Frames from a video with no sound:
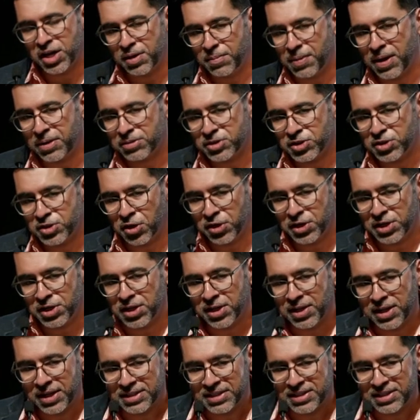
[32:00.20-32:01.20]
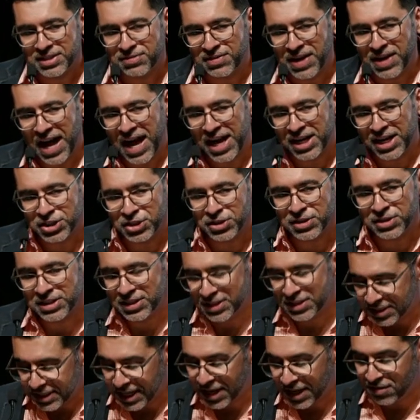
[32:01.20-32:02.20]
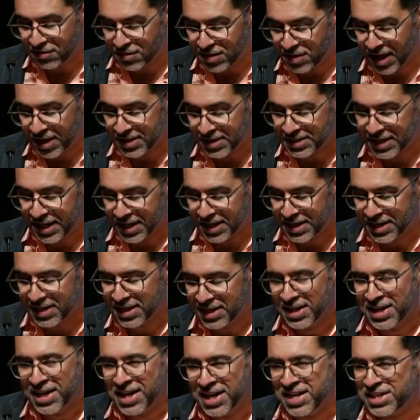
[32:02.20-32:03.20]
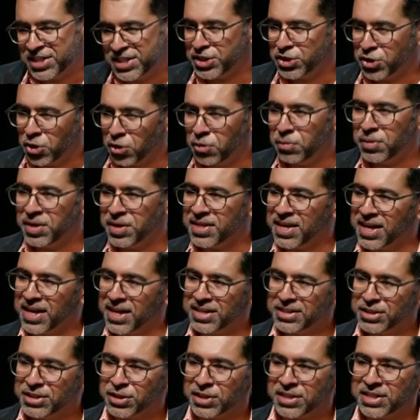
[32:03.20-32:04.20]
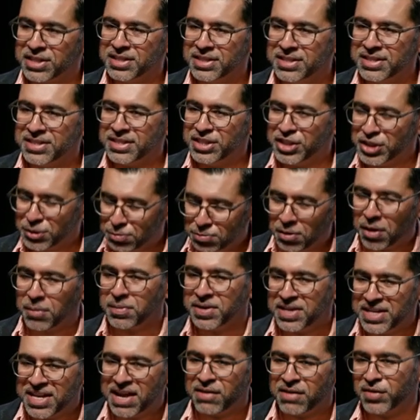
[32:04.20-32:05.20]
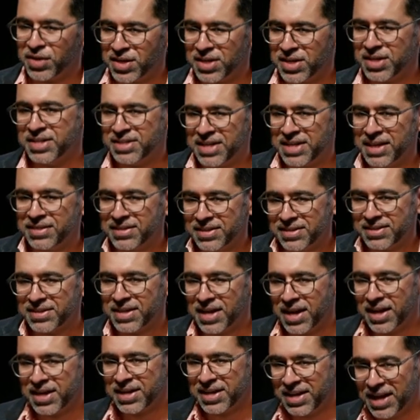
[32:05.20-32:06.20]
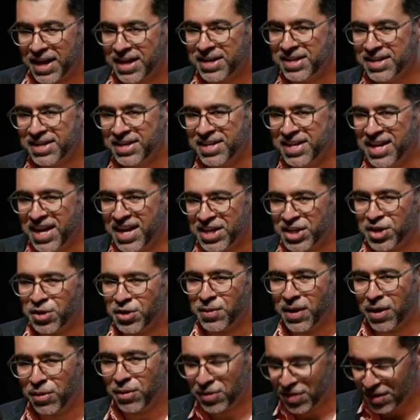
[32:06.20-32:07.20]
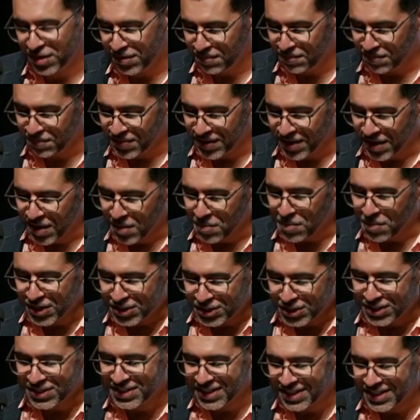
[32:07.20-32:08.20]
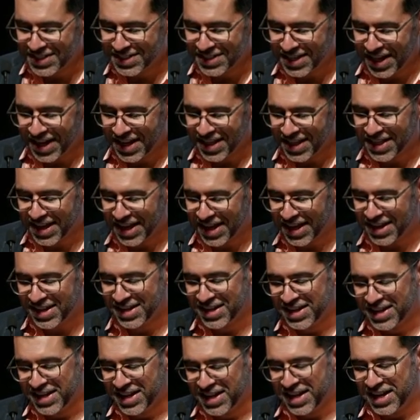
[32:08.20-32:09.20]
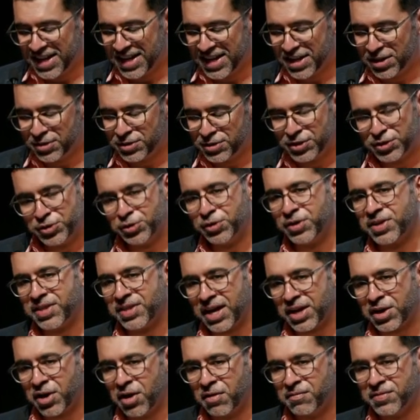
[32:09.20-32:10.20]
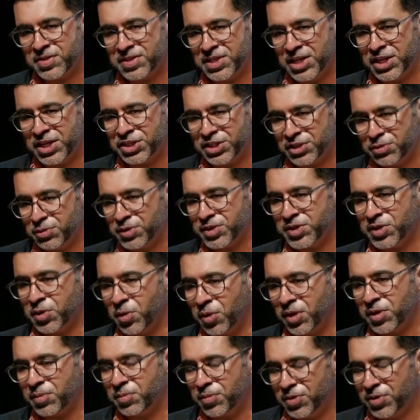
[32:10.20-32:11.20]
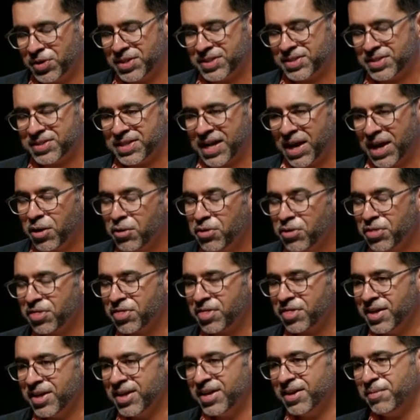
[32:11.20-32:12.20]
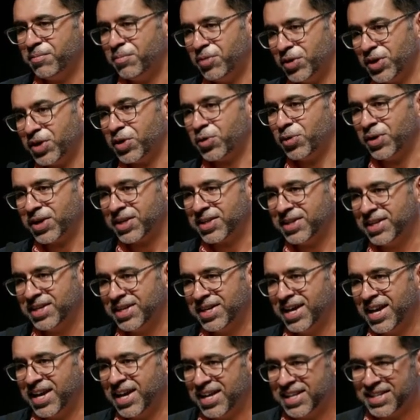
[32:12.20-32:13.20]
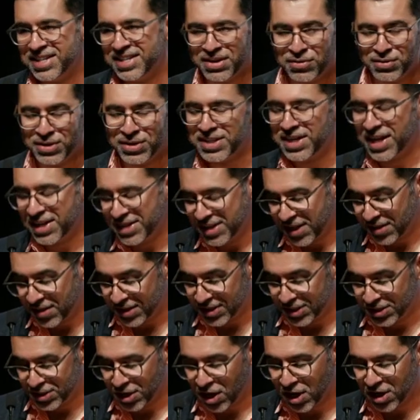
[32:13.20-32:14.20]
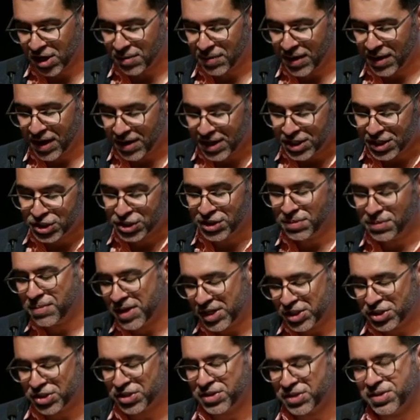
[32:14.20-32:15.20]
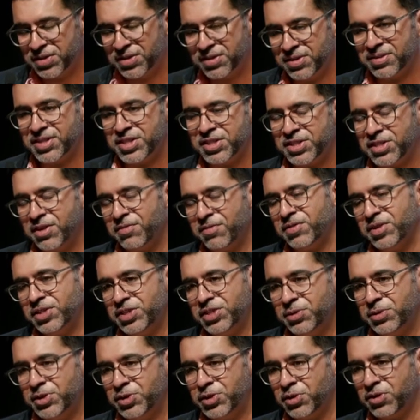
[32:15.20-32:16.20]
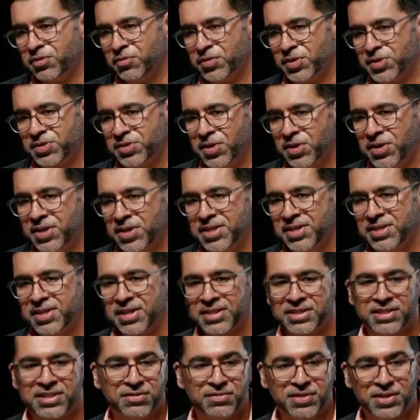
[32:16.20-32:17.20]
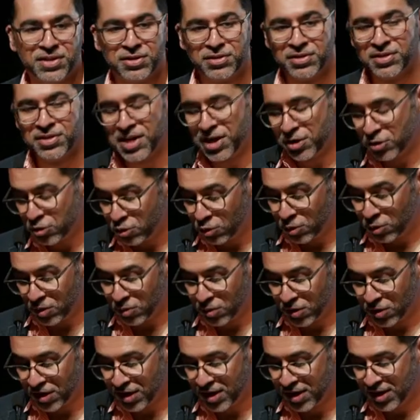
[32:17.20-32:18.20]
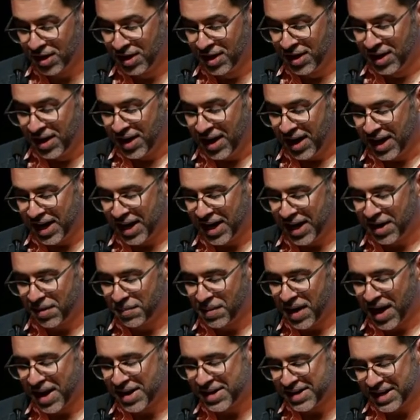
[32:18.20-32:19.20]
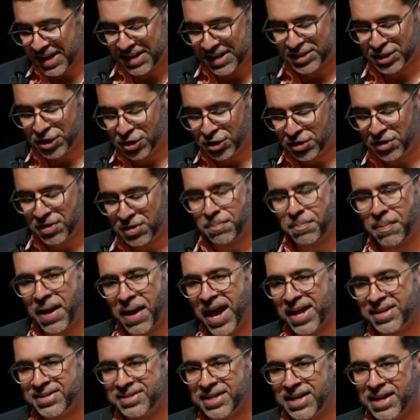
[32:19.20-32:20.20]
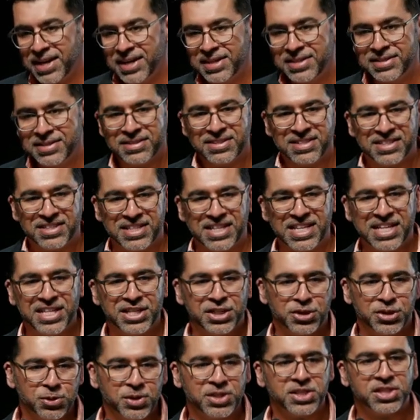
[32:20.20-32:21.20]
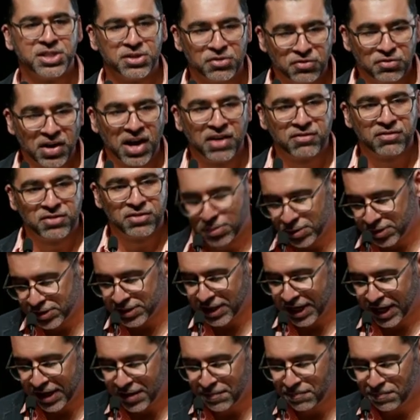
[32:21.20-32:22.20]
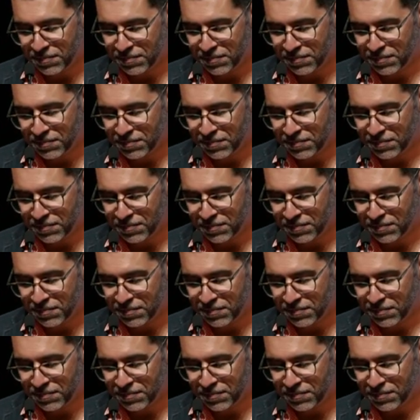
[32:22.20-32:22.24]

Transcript: about SAARI Collective actually saved that date. She told me that, look, she's probably never going to date this guy again and go out with him. But she did say that, you know, during that conversation, it was going pretty south pretty quickly, and they really had nothing to talk about. And she mentioned the, the stuff that she was doing for SAARI Collective and, and who we were, um, and that turned a bad date into a survivable date.